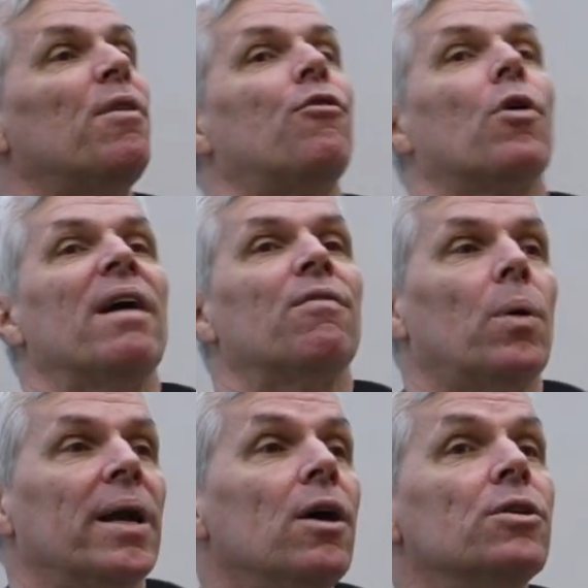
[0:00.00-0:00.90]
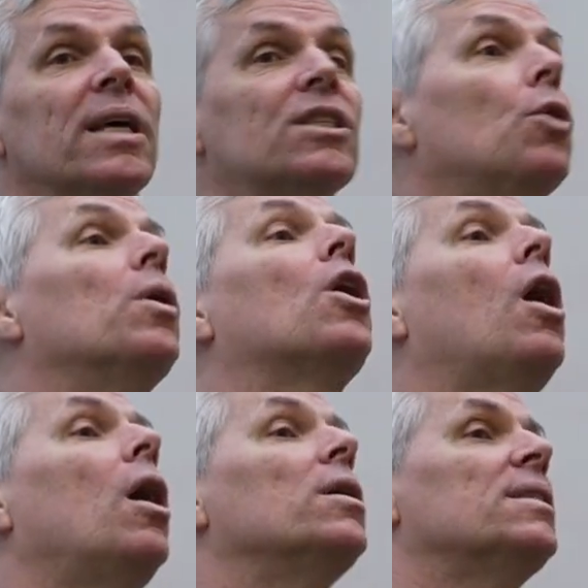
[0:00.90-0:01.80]
before everyone else, and so it
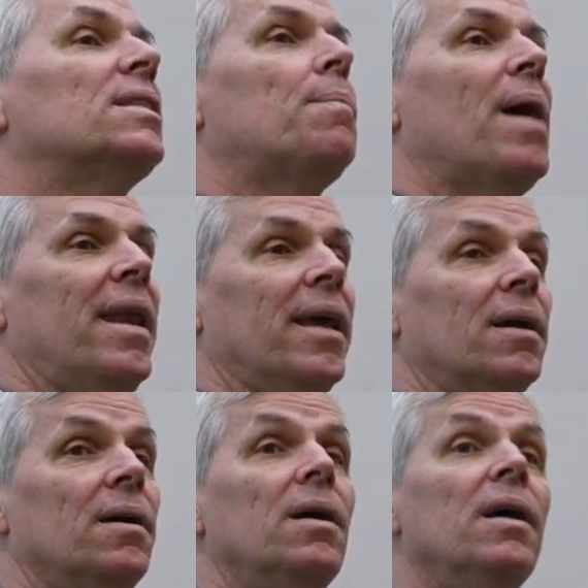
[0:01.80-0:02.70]
causes the panic.